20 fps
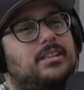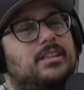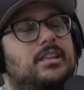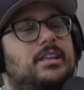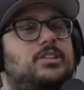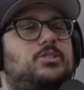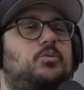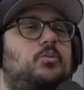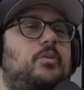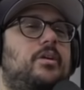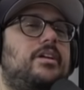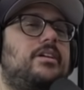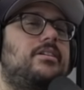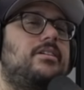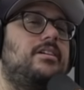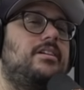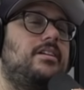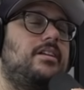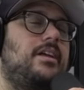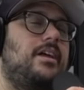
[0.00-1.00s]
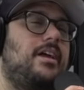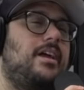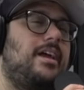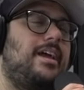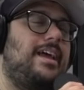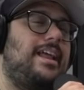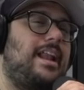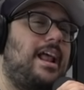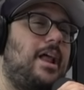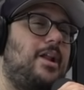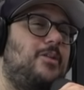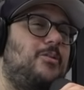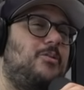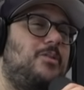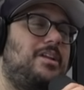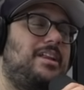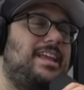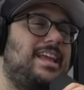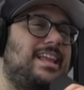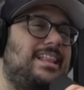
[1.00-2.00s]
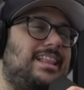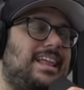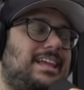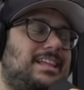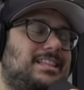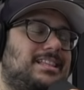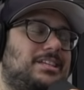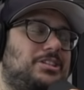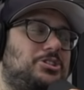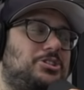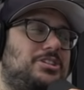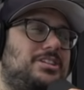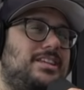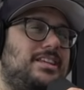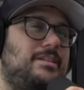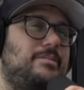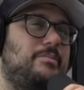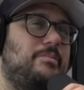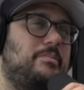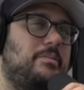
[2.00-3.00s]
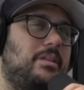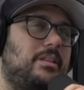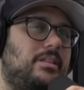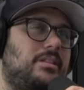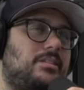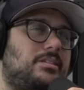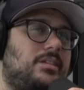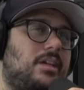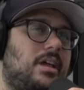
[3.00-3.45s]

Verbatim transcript: it's weird, and I don't want to get, like, this deep, but it's